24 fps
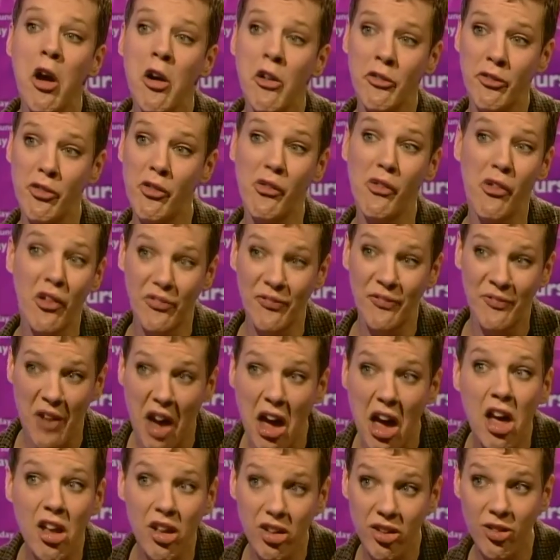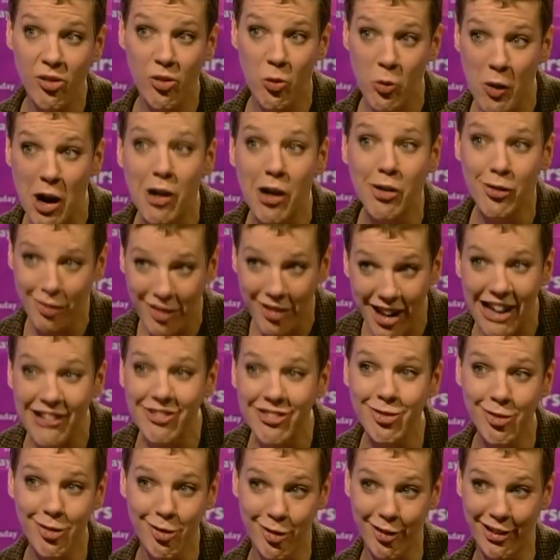for a first world
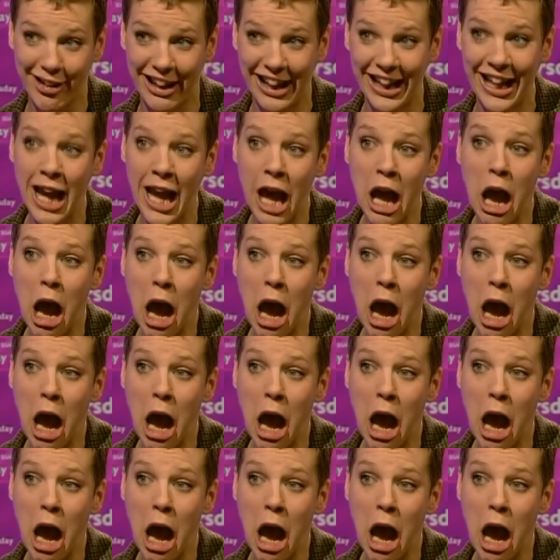country,